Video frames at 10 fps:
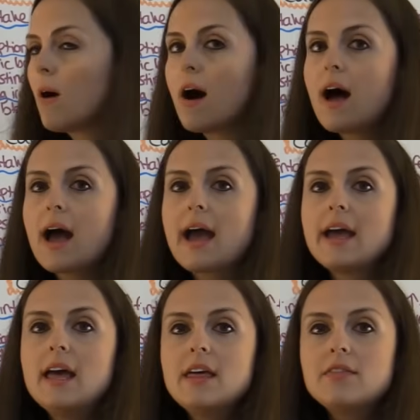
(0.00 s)

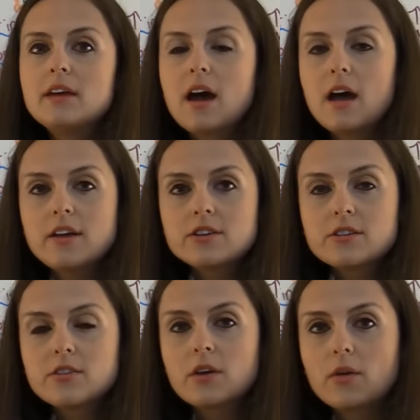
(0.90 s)
why
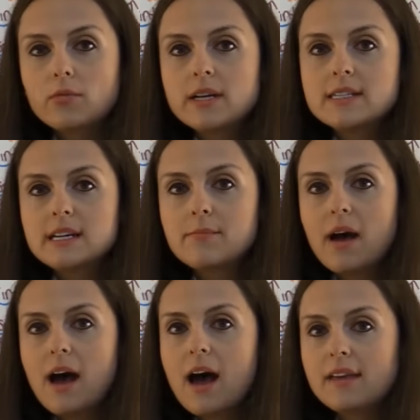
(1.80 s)
the reasoning
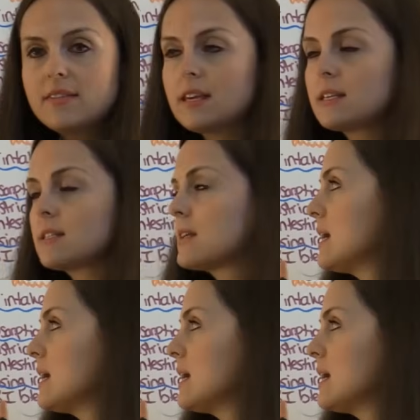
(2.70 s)
behind this